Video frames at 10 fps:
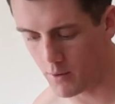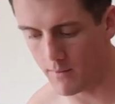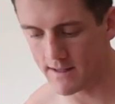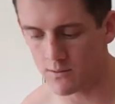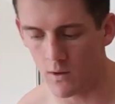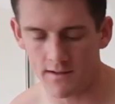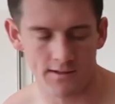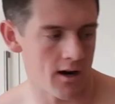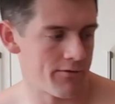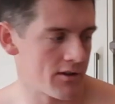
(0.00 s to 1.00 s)
Pop that to one
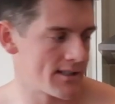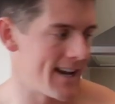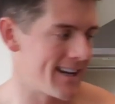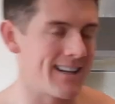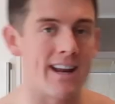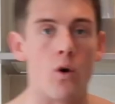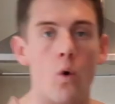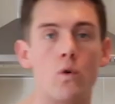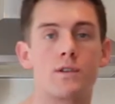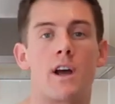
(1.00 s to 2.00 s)
side for a second. And
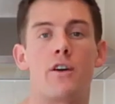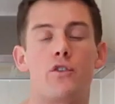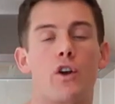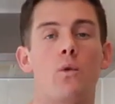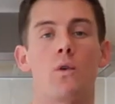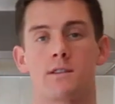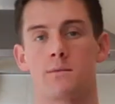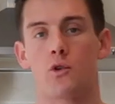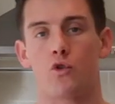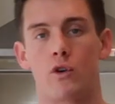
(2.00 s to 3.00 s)
also you're going to want
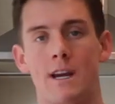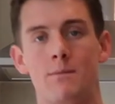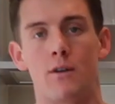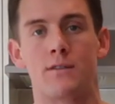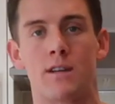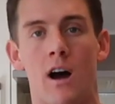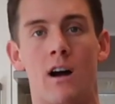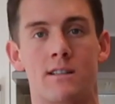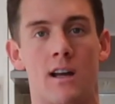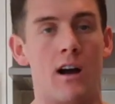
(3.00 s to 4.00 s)
some cream of
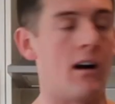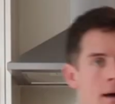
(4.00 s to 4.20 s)
tartar.